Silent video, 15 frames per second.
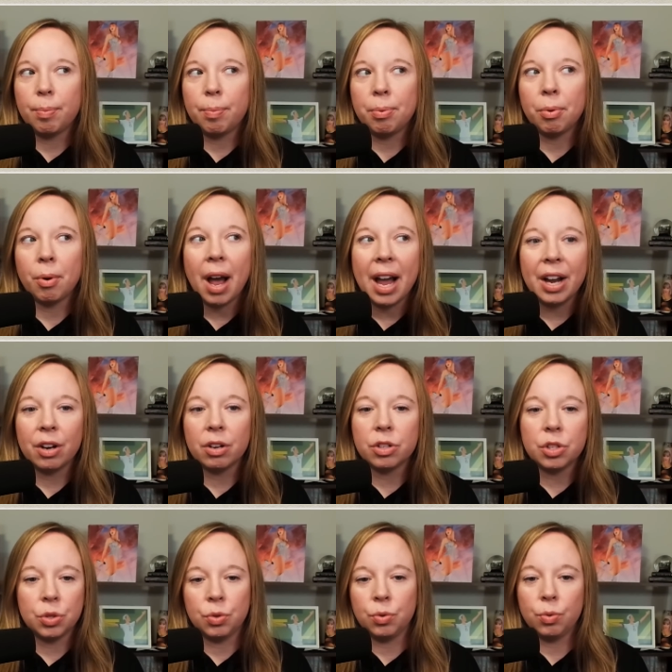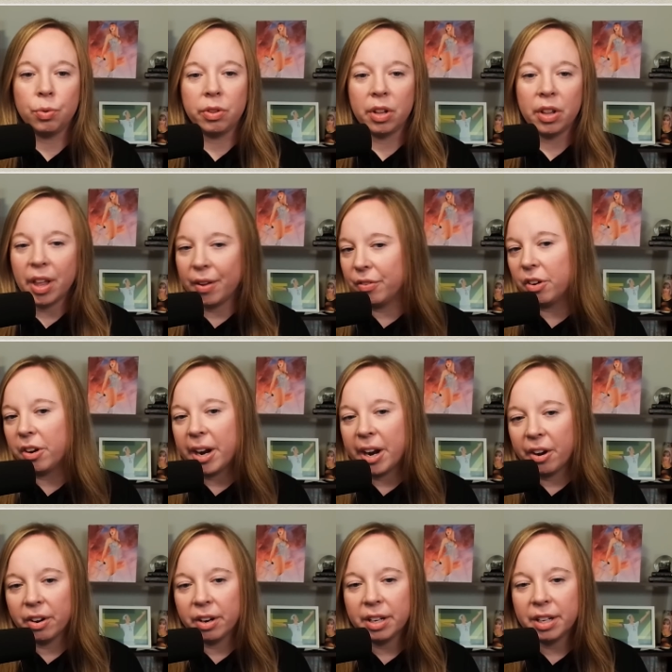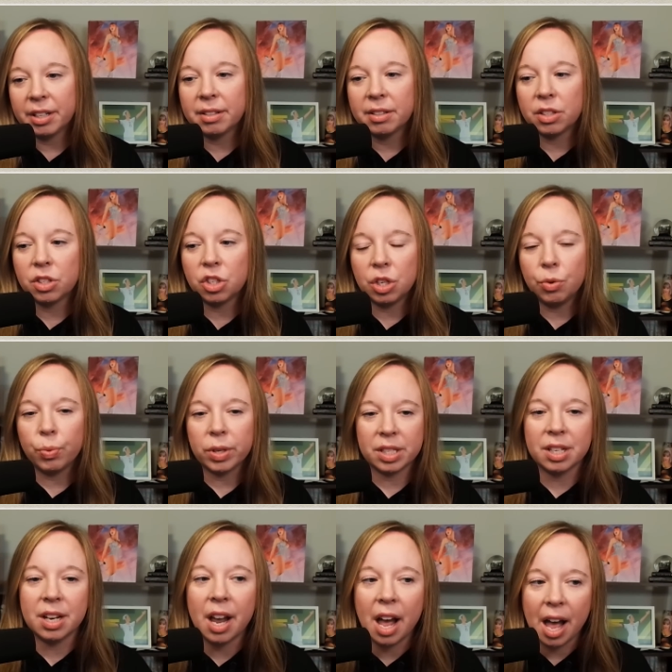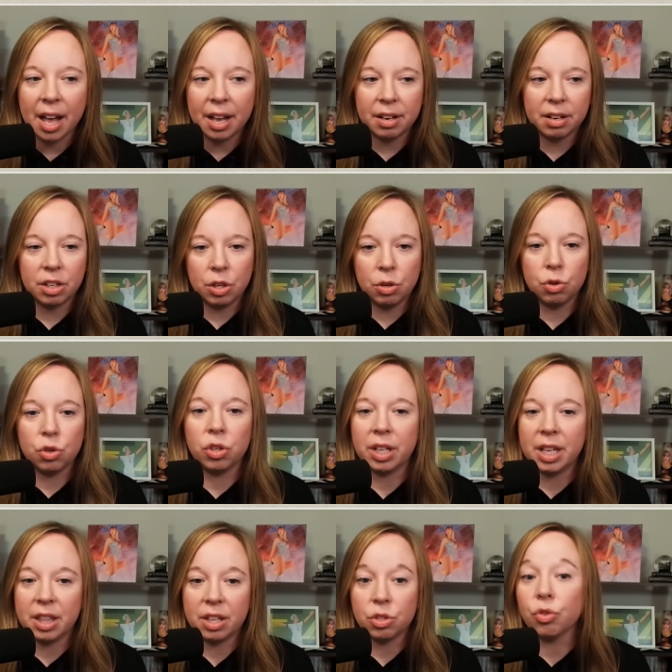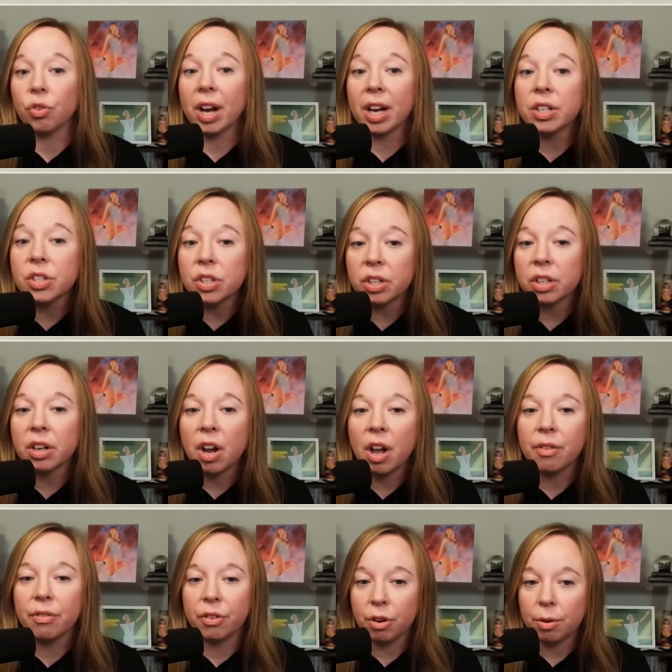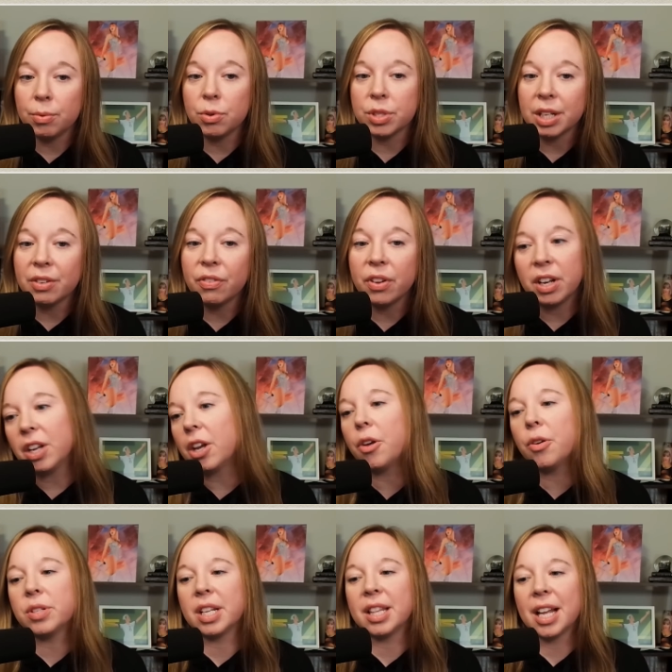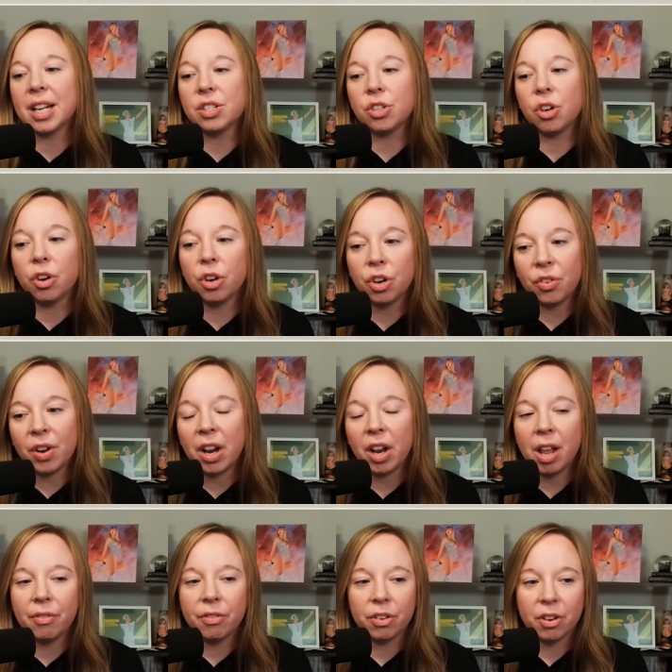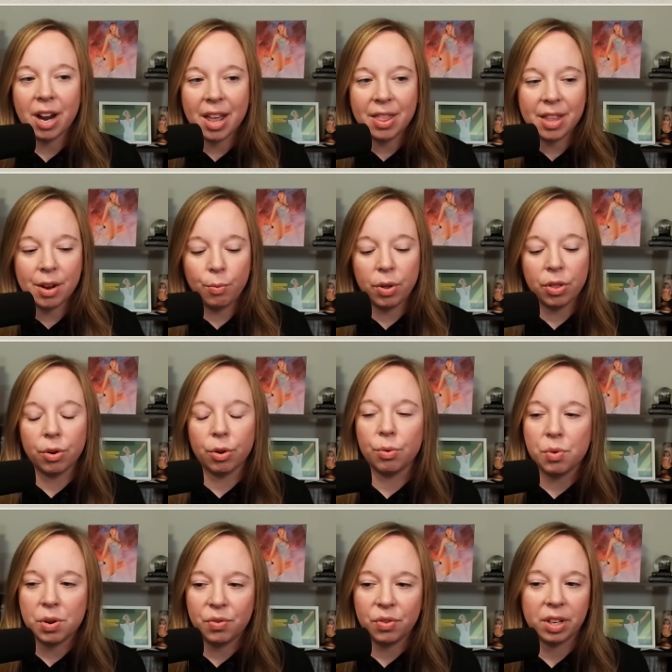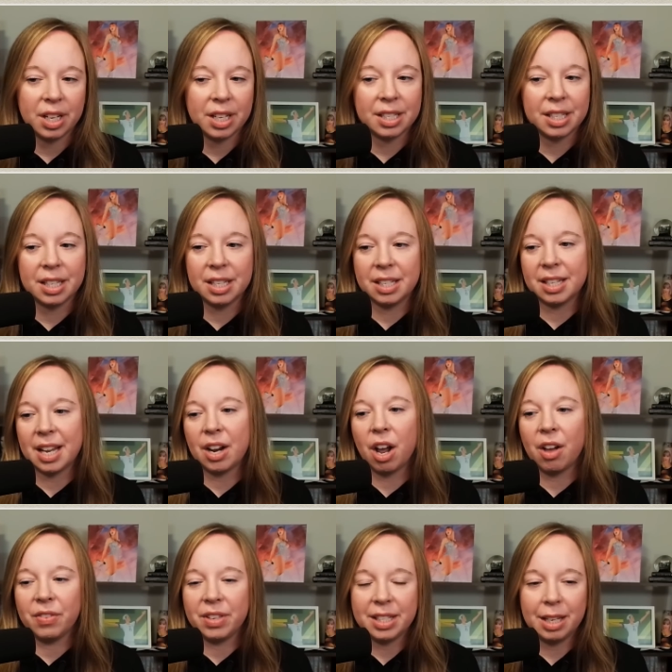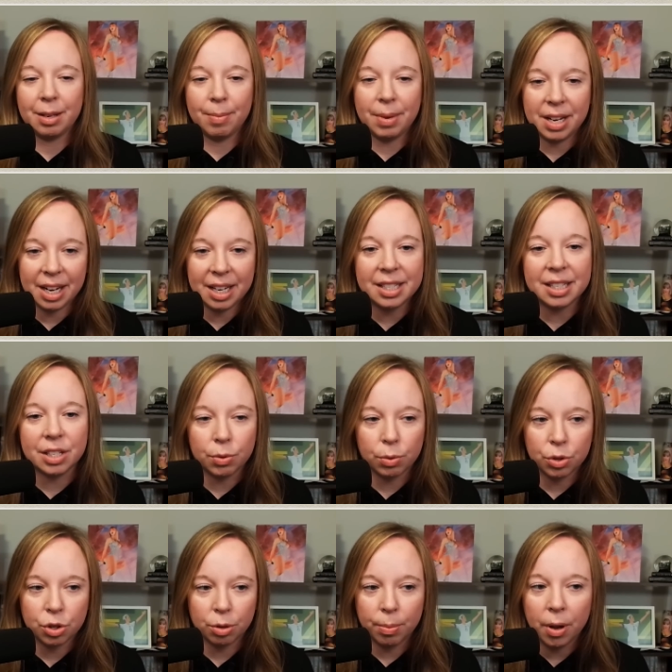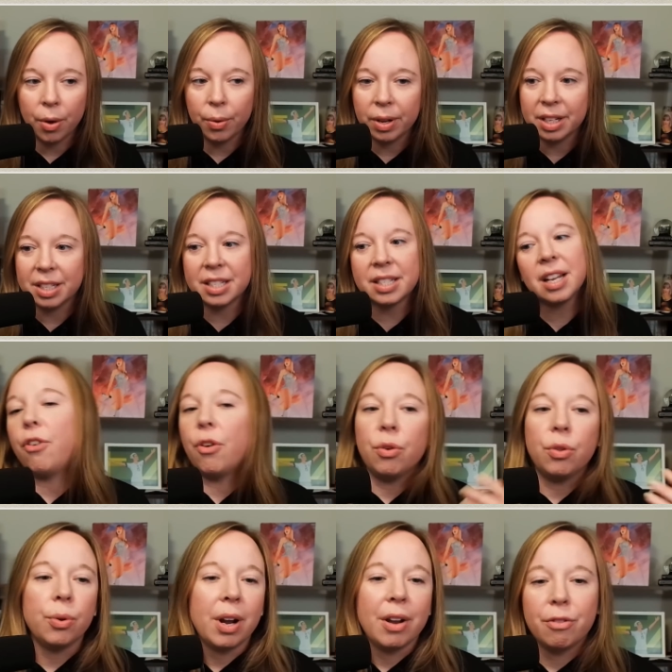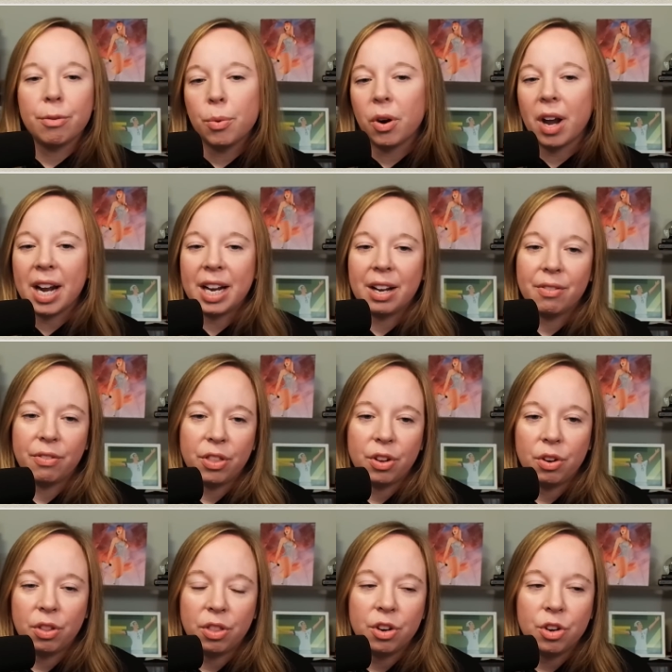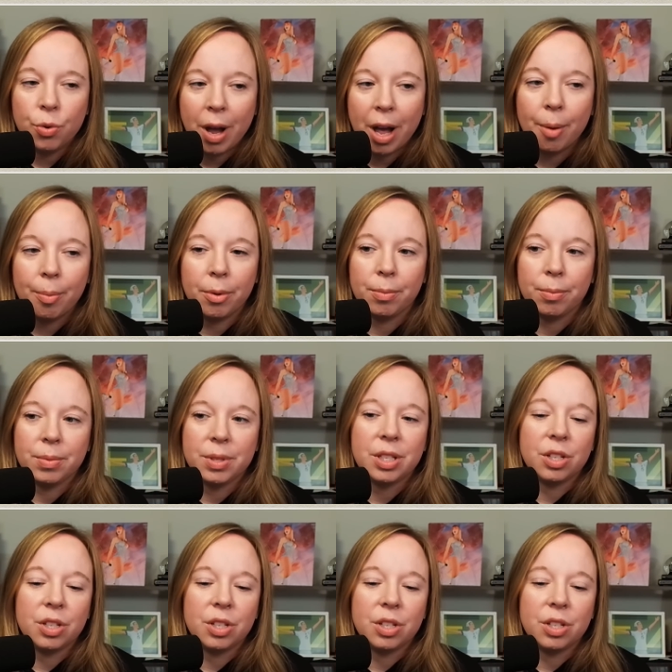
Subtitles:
prior to the Lover era, she was not usually the director of her music videos. And that started around Lover, and then with her re-releases and obviously Midnights and Tortured Poets, Folklore, Evermore, any of the new albums